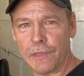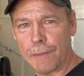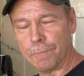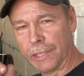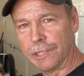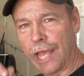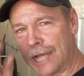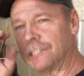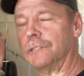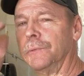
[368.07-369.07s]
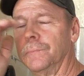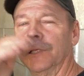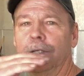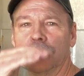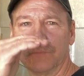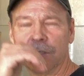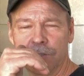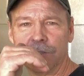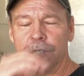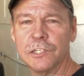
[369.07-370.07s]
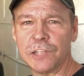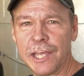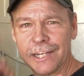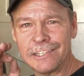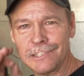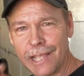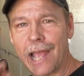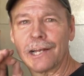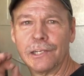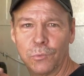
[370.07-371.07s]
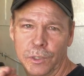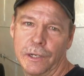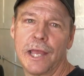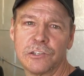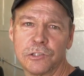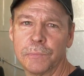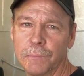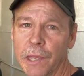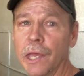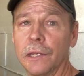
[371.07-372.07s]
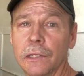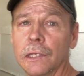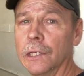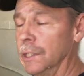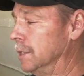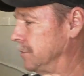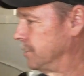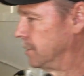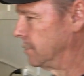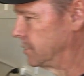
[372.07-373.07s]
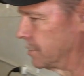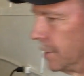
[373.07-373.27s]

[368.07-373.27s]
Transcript: that bend has to be bent as much as it is and exactly where it has to be bent. So it's,